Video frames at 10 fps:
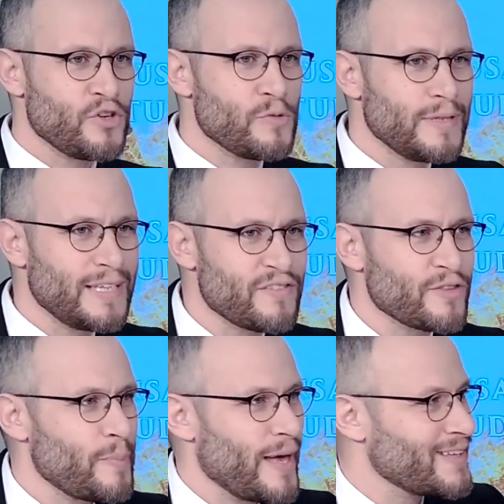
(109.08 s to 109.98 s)
but you believe
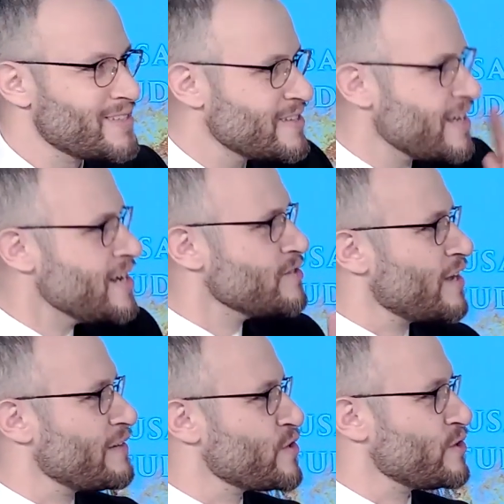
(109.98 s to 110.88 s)
that the
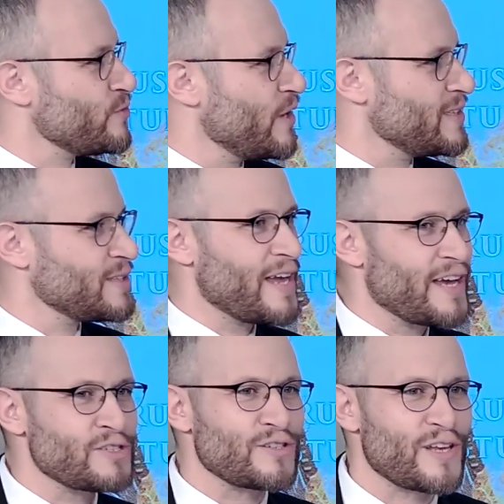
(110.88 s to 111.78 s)
Palestinians have the right to
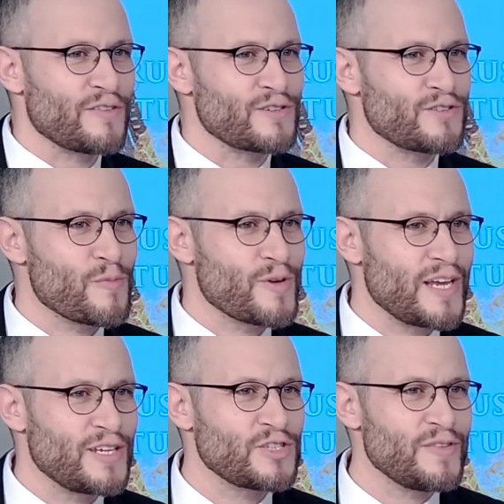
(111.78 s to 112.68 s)
national
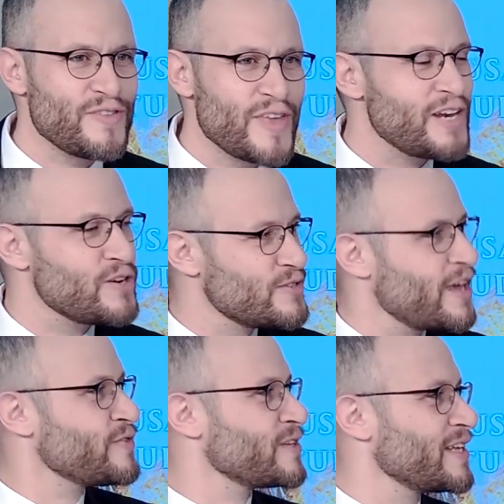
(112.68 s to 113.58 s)
self-determination, then you're
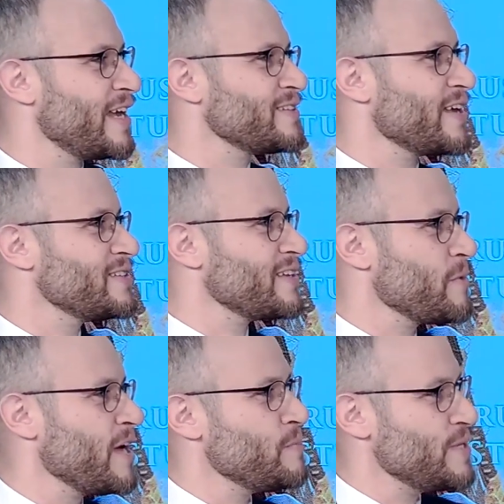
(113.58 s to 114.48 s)
definitely an
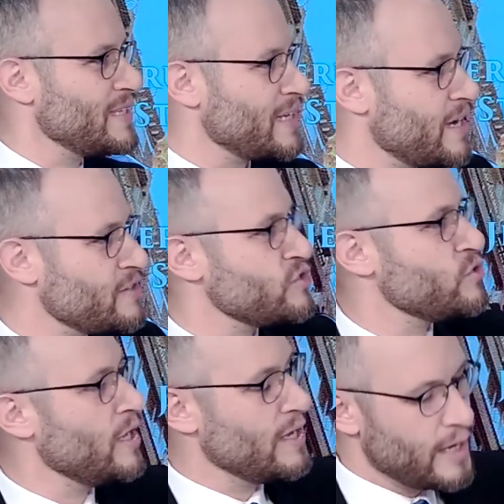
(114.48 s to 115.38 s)
anti-Semite because
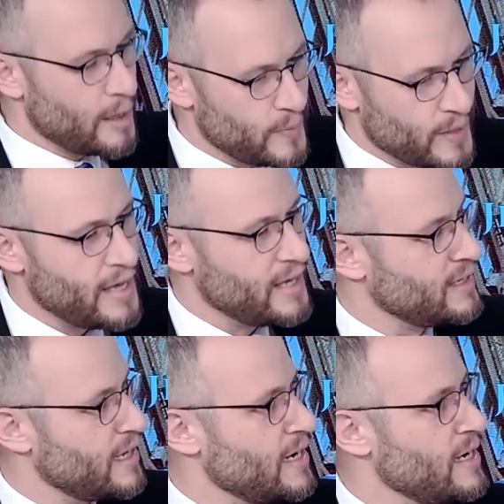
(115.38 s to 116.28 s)
you apply,
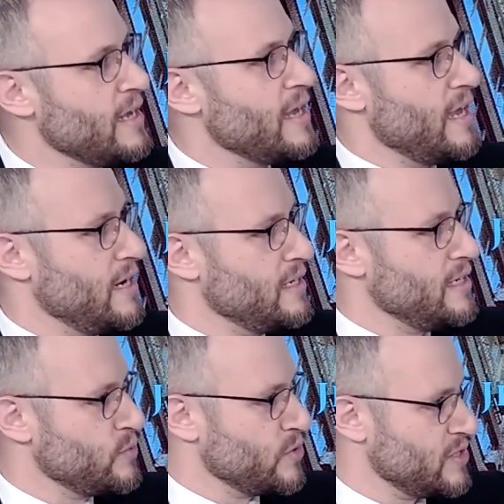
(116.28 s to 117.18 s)
again, an
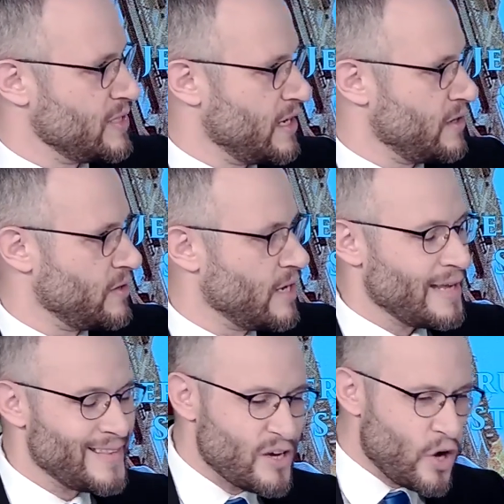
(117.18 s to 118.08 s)
unequal standard.
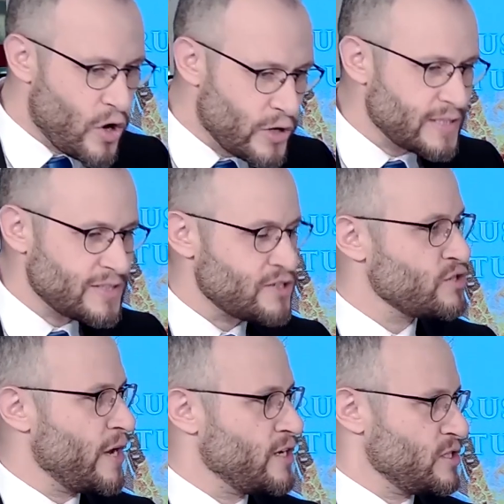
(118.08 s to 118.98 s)
The only
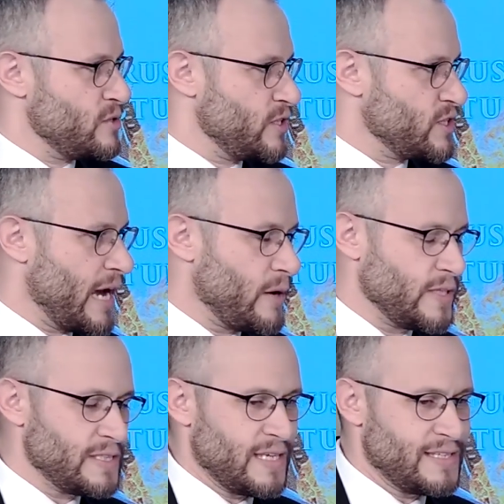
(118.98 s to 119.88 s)
situation in which I
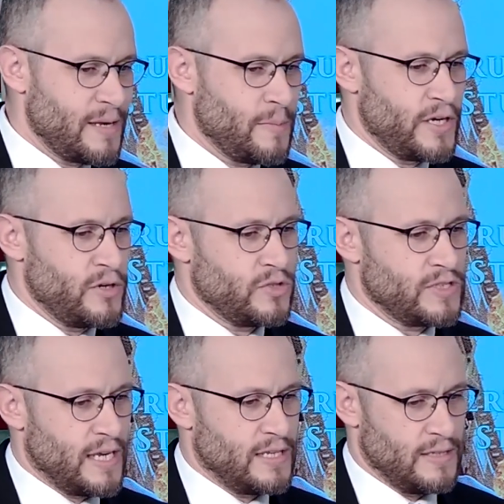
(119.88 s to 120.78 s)
would say somebody who
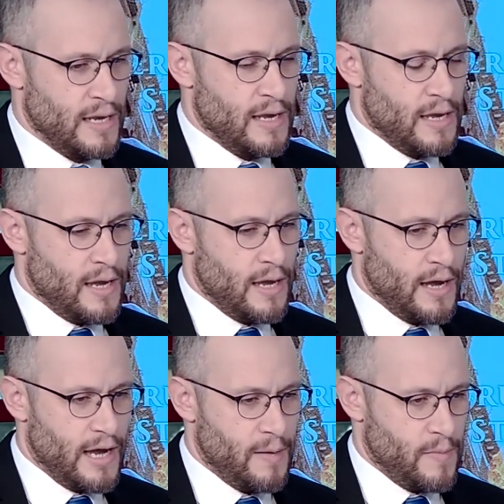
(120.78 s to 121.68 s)
says,
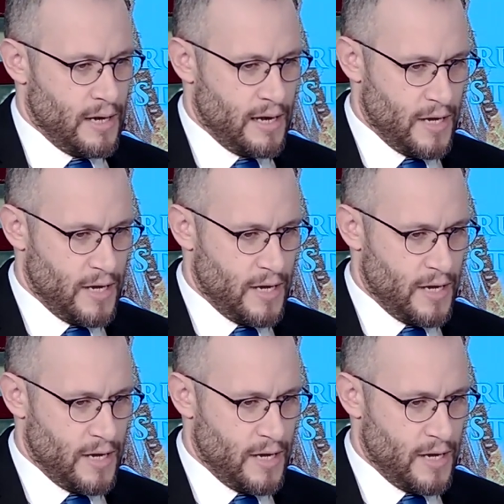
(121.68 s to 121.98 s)
I'm